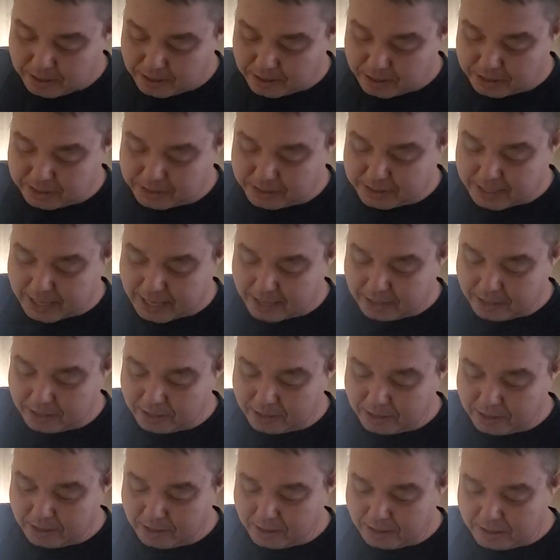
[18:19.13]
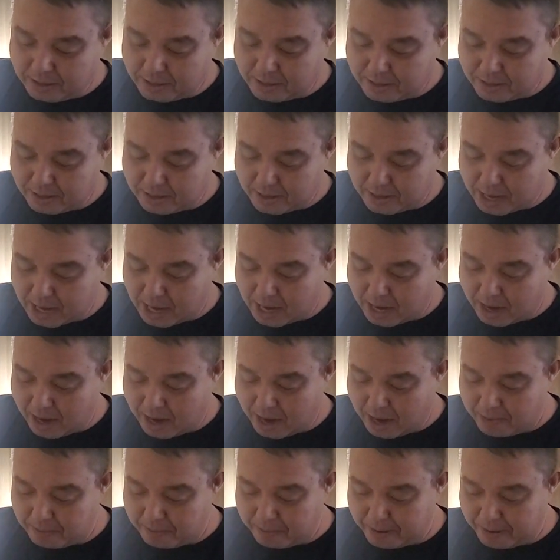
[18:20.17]
the teller,
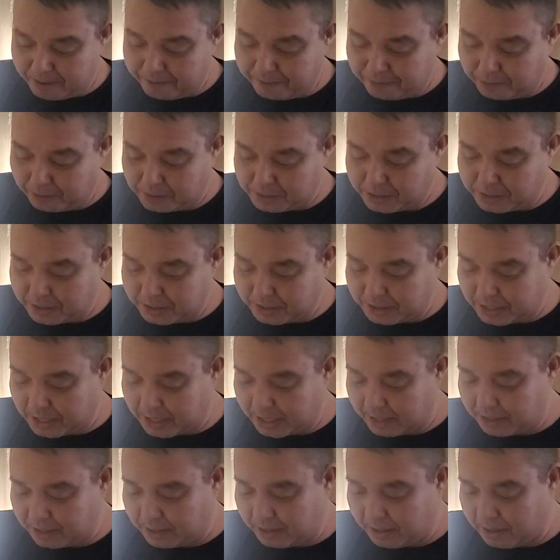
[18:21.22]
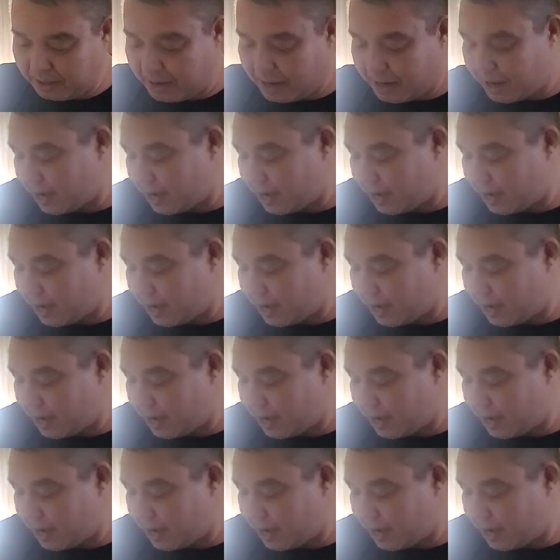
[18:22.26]
MMA fortune teller,